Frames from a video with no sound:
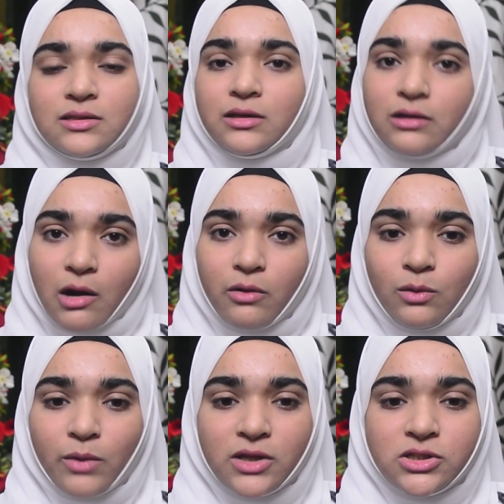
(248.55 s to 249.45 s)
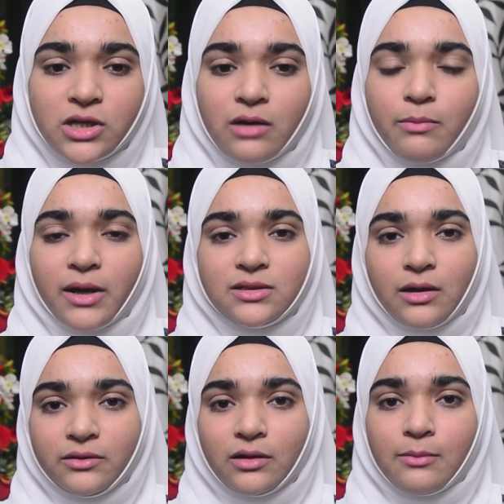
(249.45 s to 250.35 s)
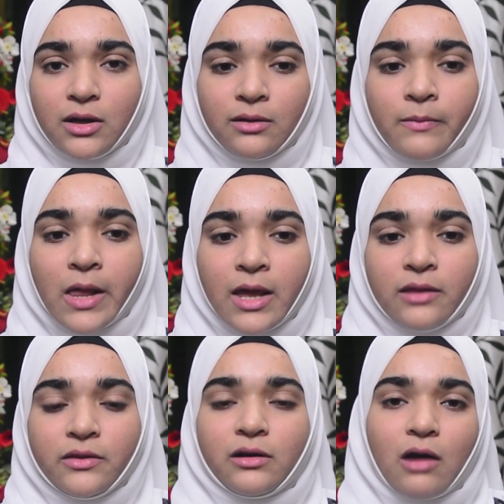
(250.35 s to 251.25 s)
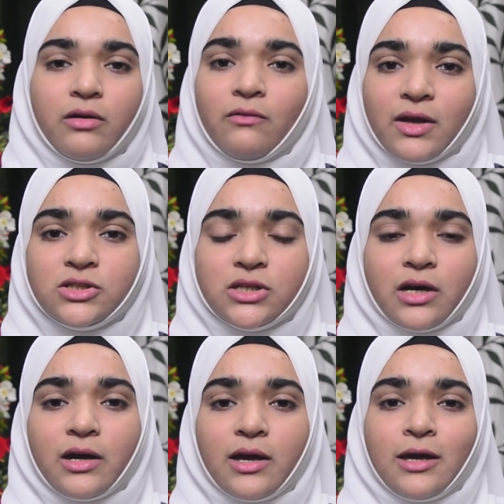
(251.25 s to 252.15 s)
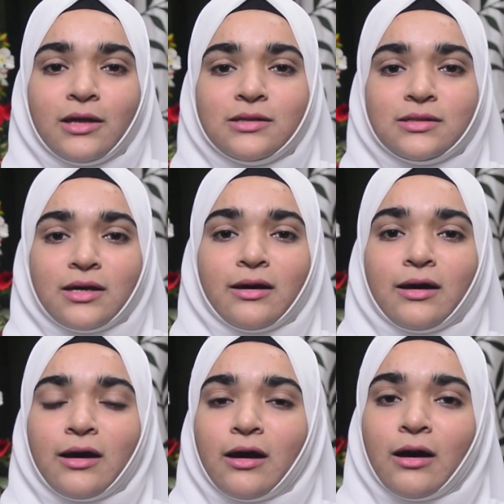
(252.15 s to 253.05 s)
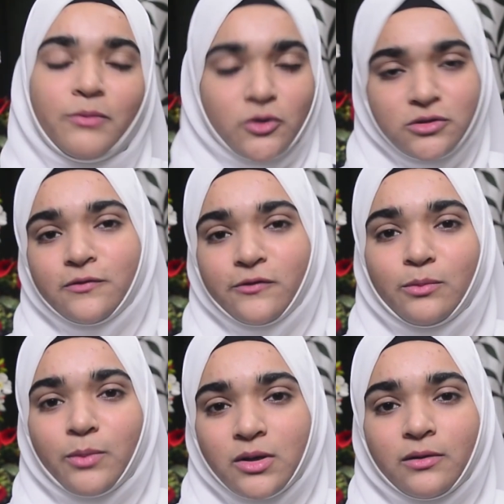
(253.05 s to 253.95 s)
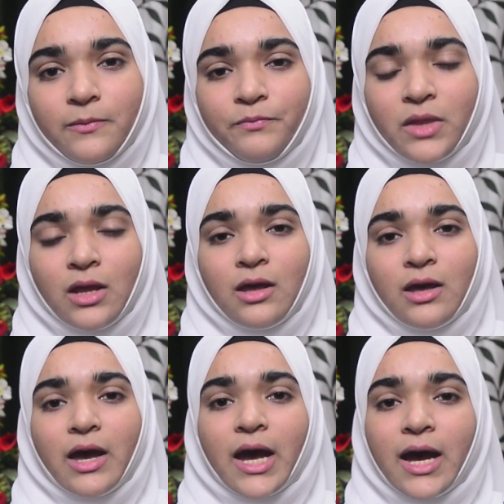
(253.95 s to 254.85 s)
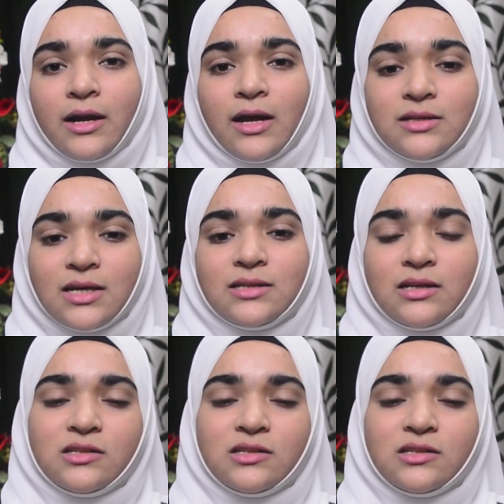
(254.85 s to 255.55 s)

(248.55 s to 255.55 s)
The Crowning Venture by Saadia, Mian. The Crowning Venture is a beautiful book, and it is an